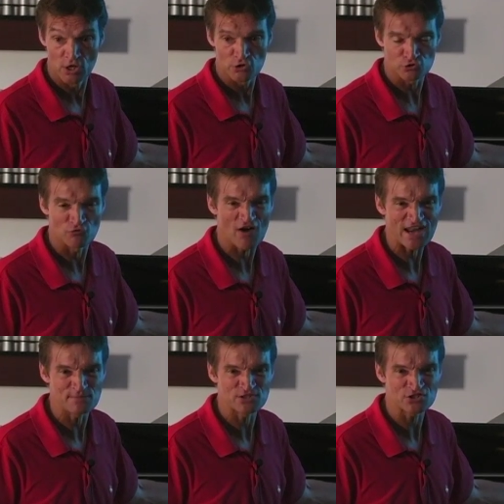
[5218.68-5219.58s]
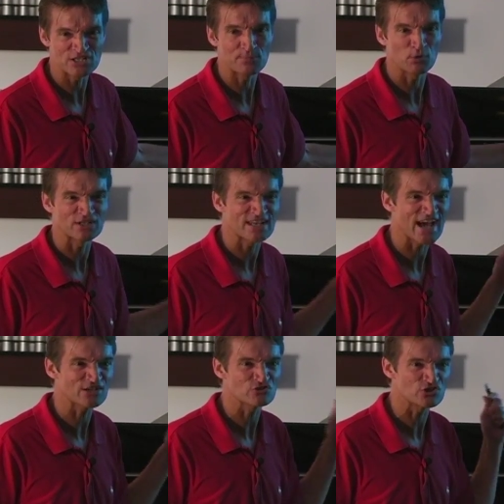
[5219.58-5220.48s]
So vitamin C
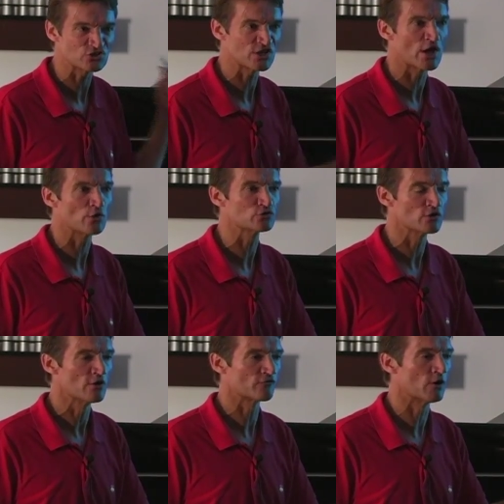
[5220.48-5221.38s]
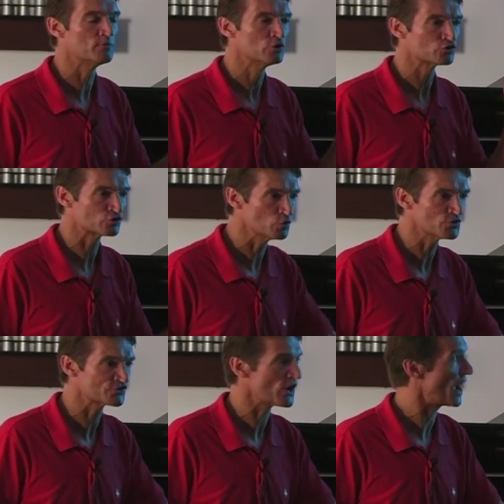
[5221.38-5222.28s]
protects the cells from
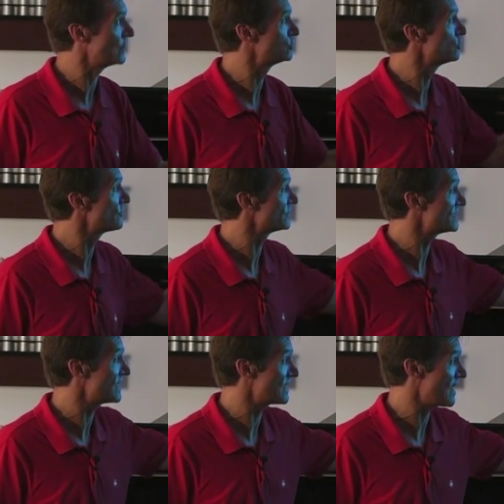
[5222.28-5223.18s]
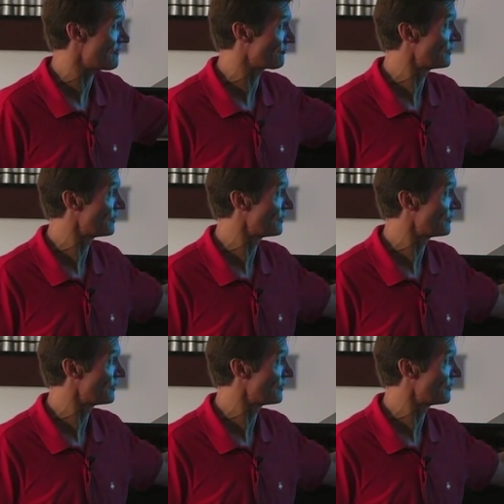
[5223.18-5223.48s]
suicide due to the TNF.